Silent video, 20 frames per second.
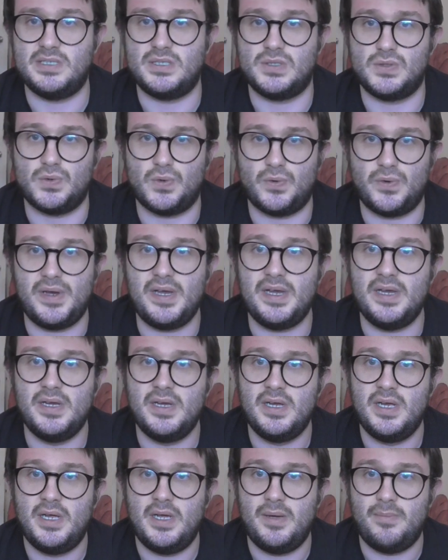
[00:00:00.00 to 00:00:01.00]
the story,
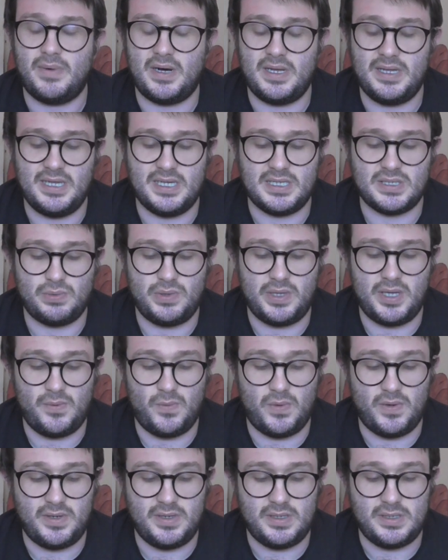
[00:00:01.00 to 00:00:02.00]
but I think that's what they
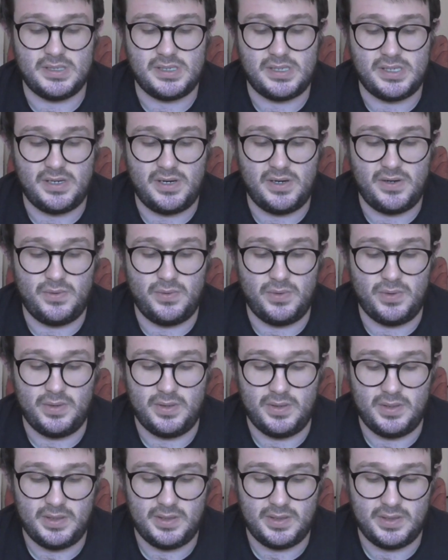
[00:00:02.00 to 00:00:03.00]
wanted to do.
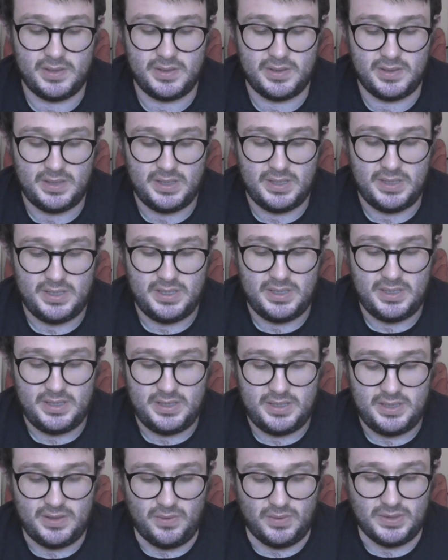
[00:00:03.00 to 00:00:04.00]

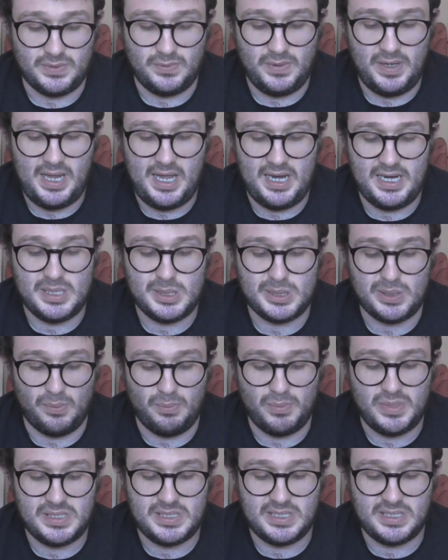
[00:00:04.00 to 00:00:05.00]
There wasn't really any
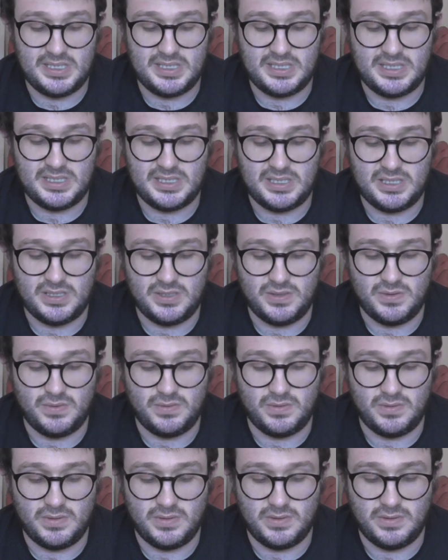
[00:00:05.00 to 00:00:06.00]
zombies in this issue,